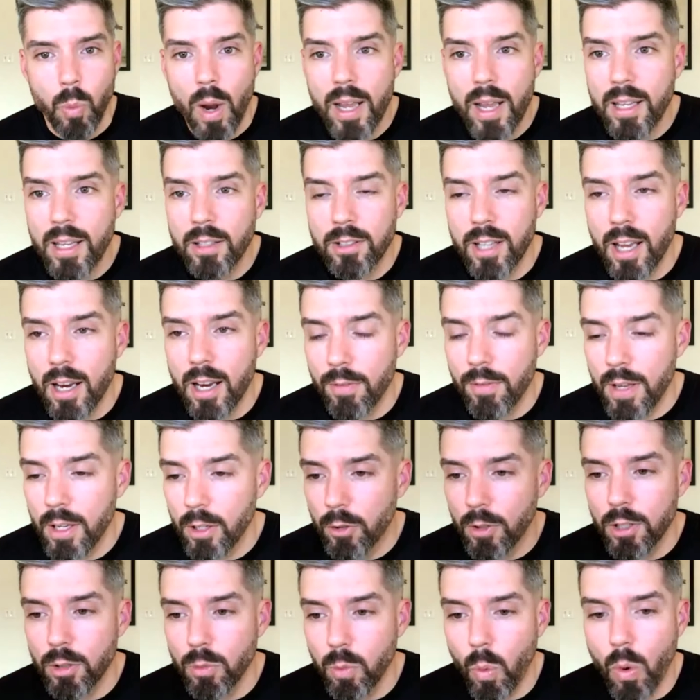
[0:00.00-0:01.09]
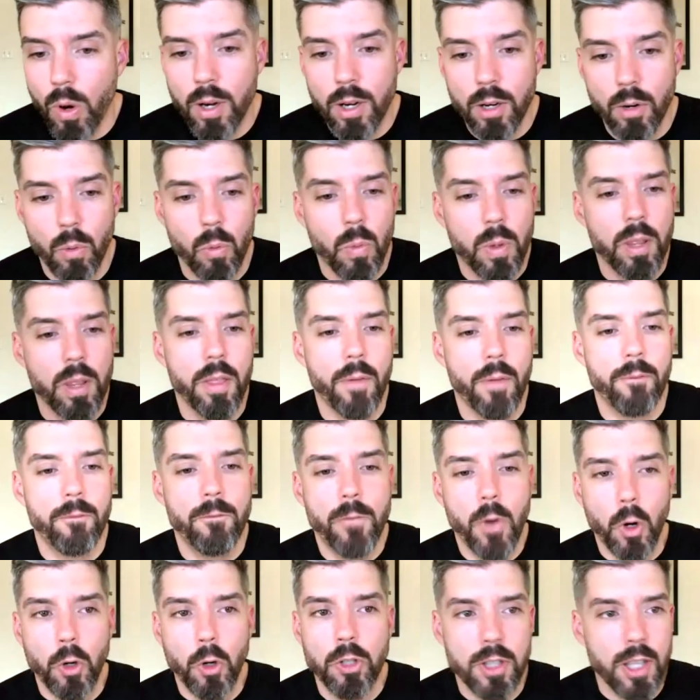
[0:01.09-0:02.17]
why inside of Increase Warrior, one of the
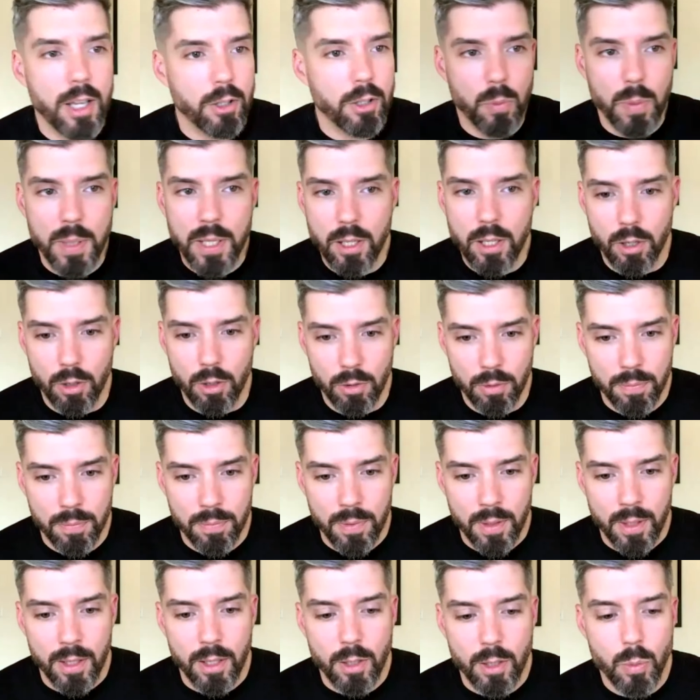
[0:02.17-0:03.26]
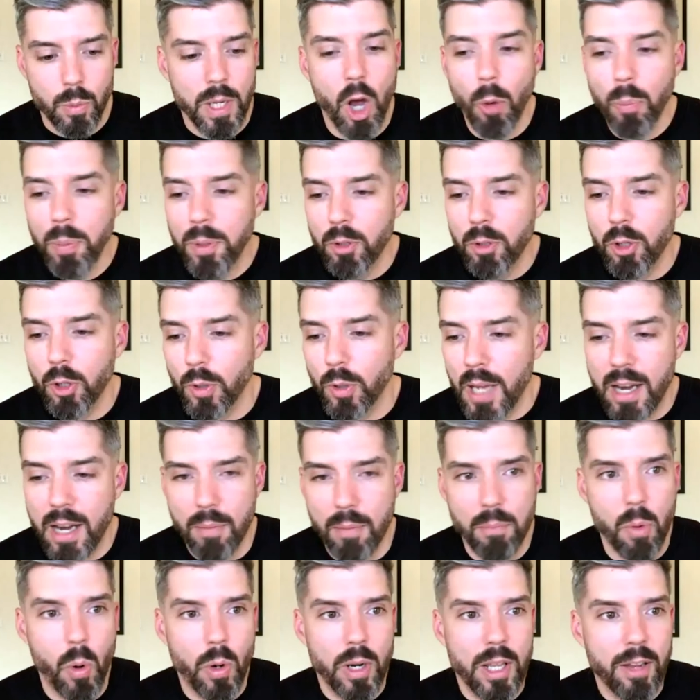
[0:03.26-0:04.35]
first things we do is we help you create a
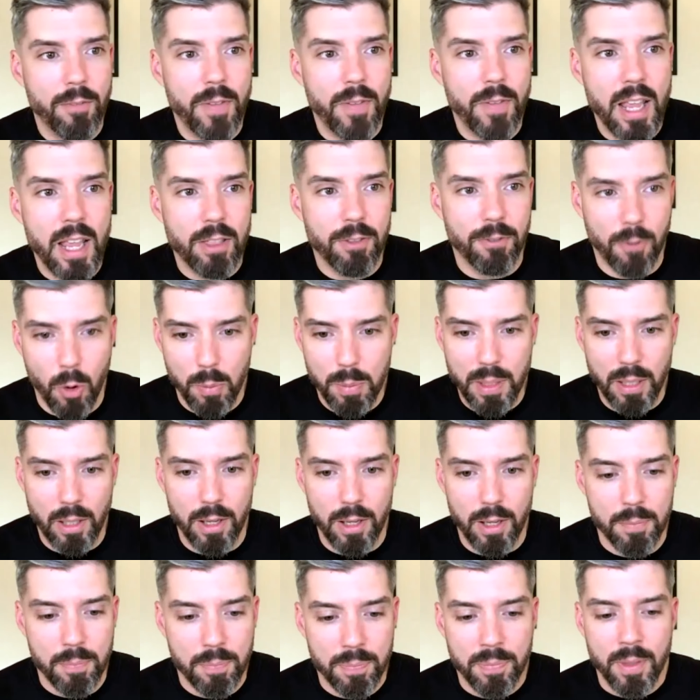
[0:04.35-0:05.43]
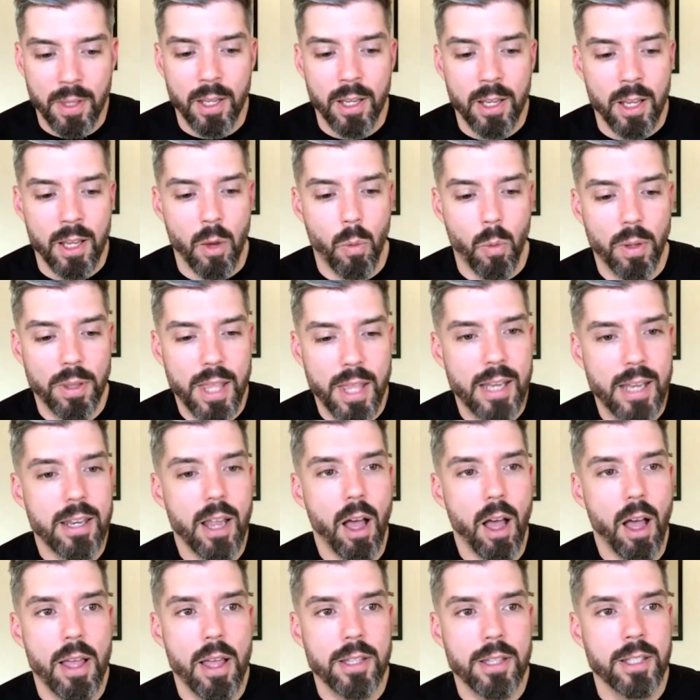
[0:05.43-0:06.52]
morning faith formula. What that
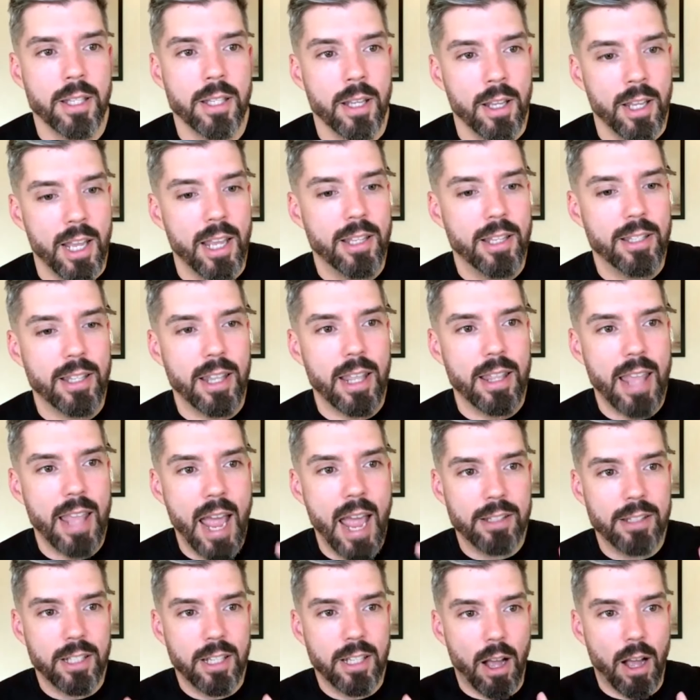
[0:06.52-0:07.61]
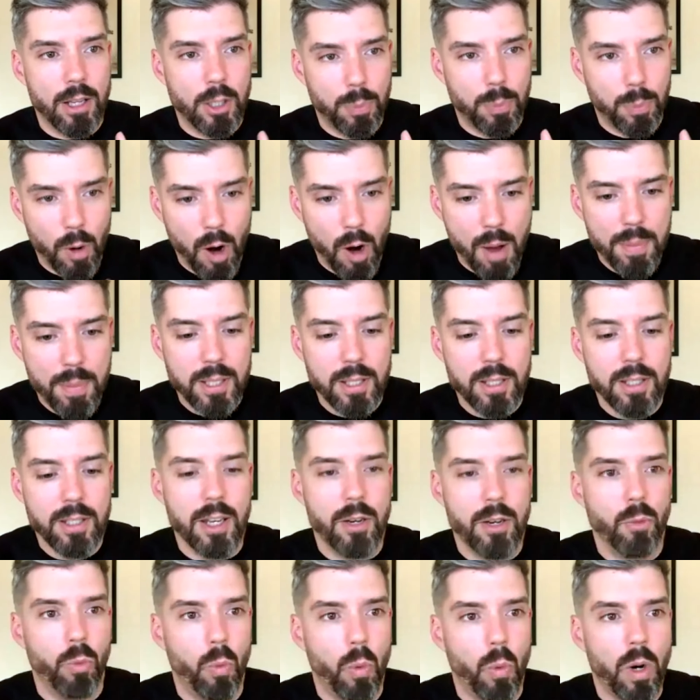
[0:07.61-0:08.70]
does is that's God's promises
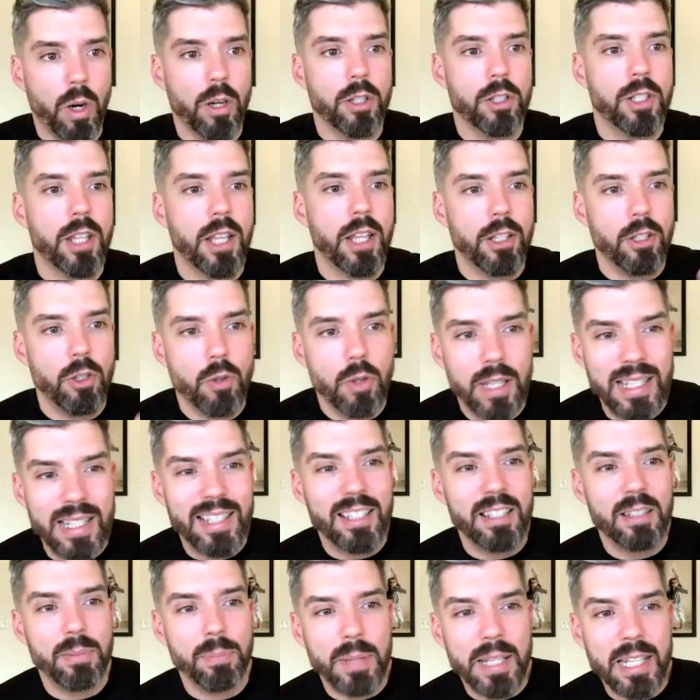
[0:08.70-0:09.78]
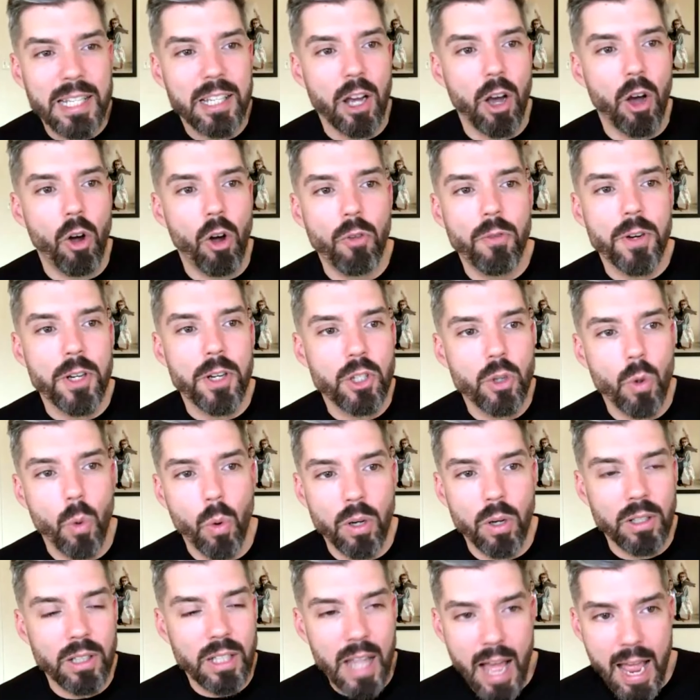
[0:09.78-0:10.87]
and words that you can speak over
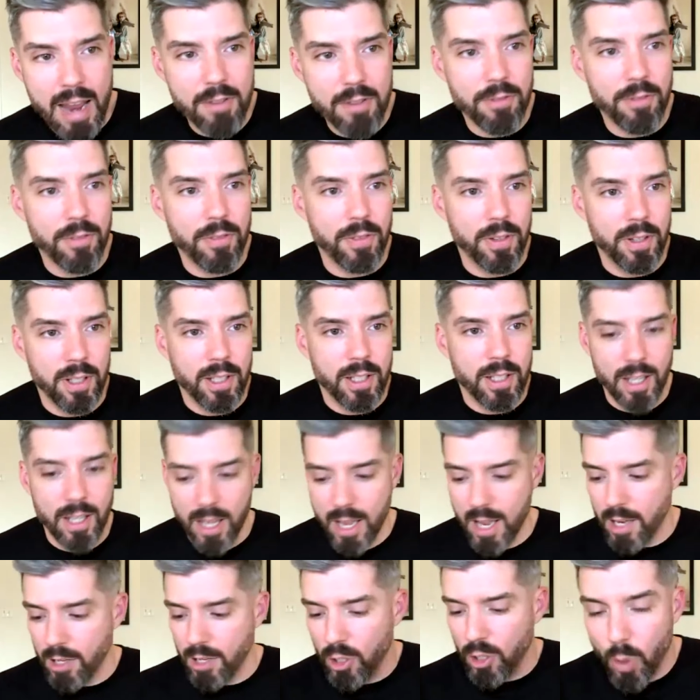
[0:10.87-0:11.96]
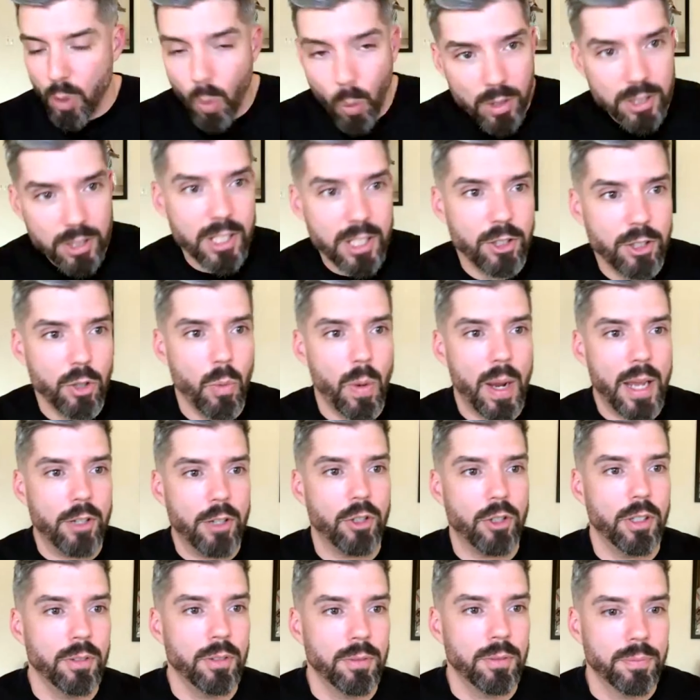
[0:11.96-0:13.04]
your life in your
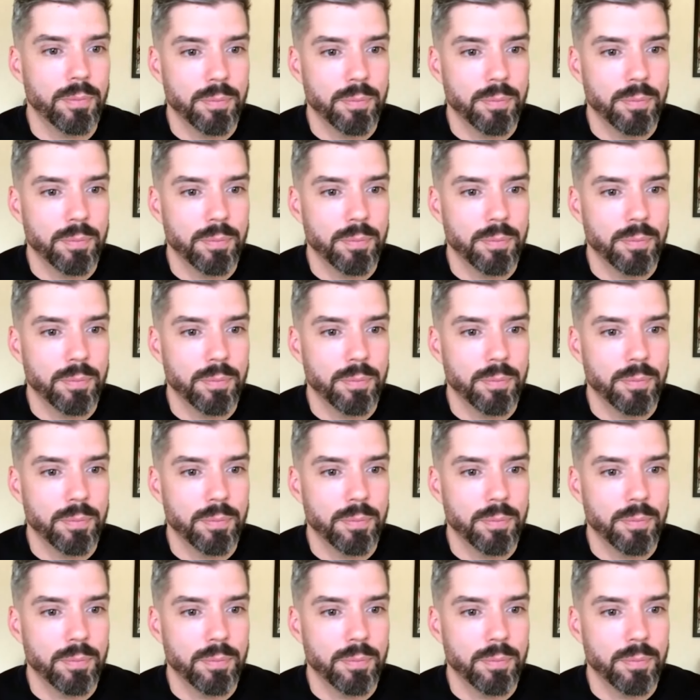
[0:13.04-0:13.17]
situation